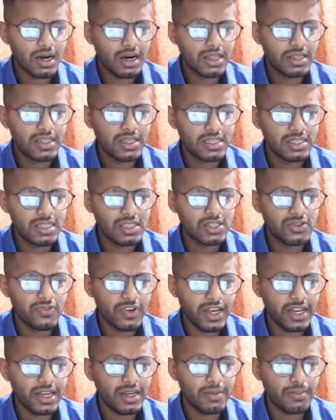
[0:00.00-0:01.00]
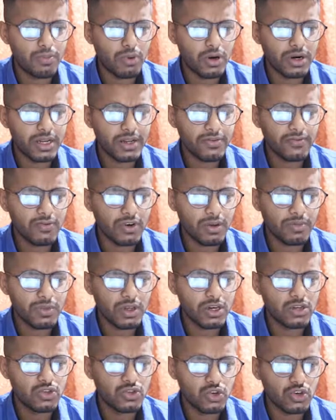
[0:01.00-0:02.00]
this is very important from
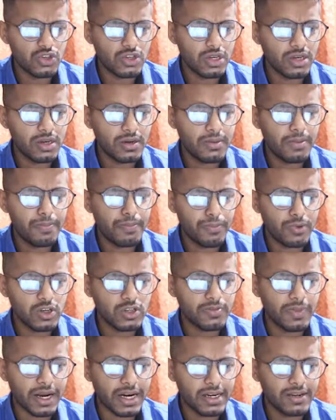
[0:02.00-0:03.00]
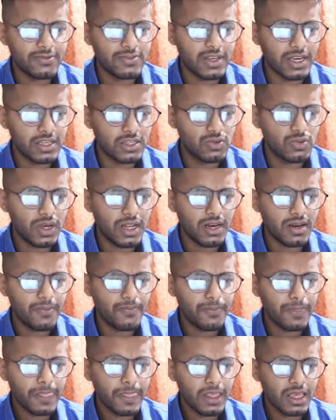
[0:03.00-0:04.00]
the social perspectives as well.
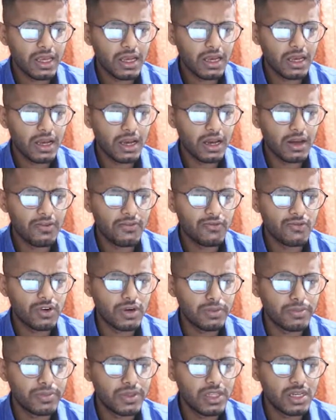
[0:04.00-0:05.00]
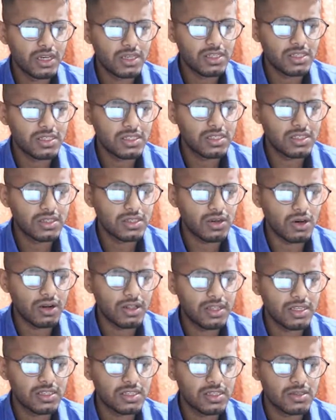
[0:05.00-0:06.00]
And from this, all
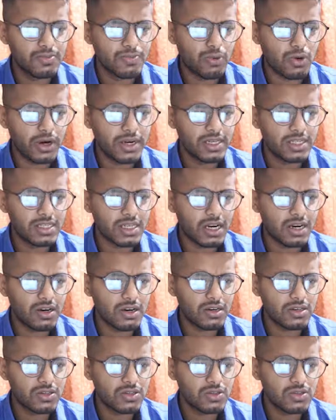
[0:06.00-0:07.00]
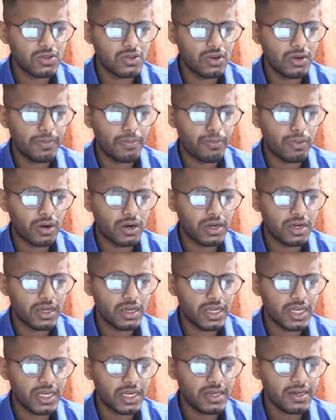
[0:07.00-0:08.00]
these points are not so
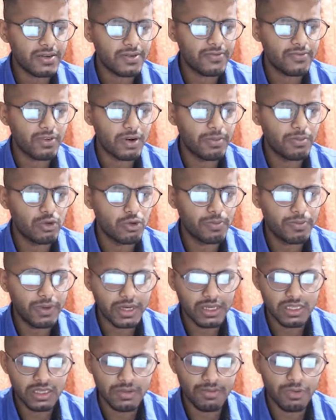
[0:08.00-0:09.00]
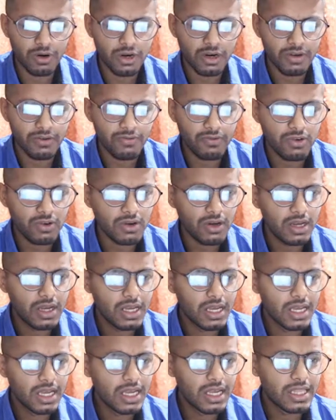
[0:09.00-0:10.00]
important from UPSC point of view.
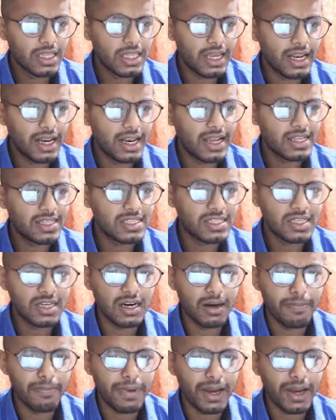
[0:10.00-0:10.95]
Then let's come